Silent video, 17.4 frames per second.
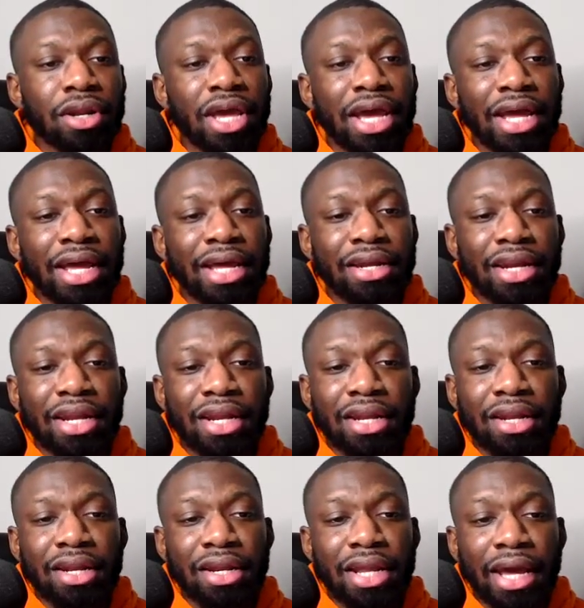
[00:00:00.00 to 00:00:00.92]
And
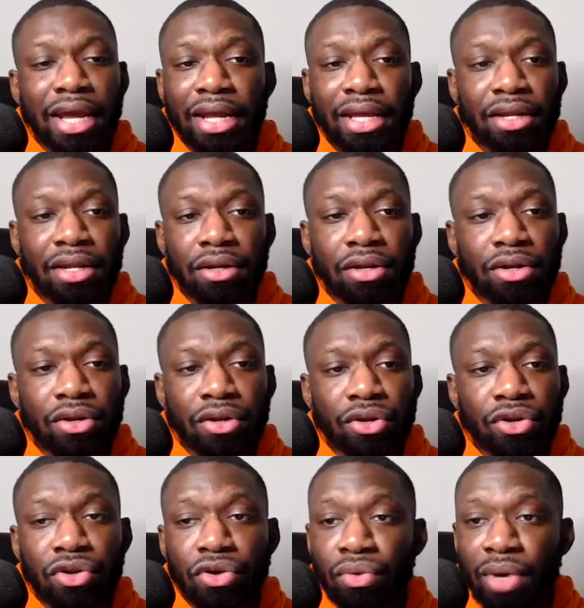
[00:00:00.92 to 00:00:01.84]
they didn't
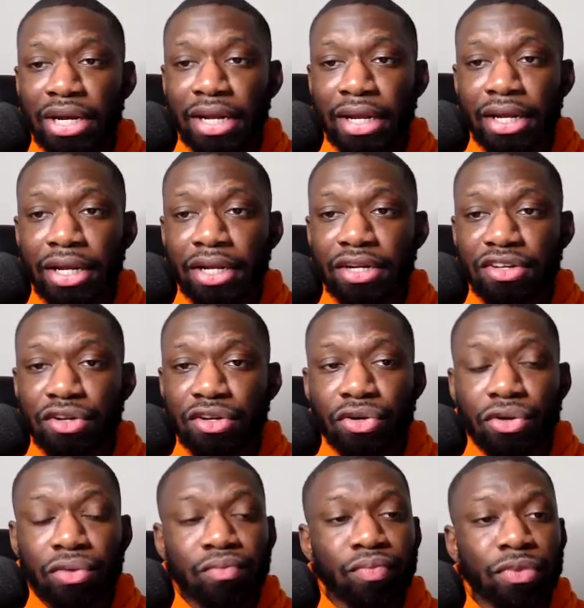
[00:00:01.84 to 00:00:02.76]
do what they needed to
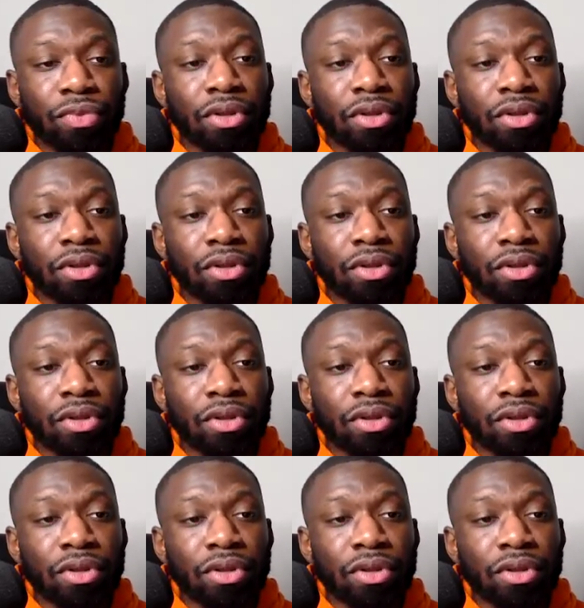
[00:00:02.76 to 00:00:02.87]
do.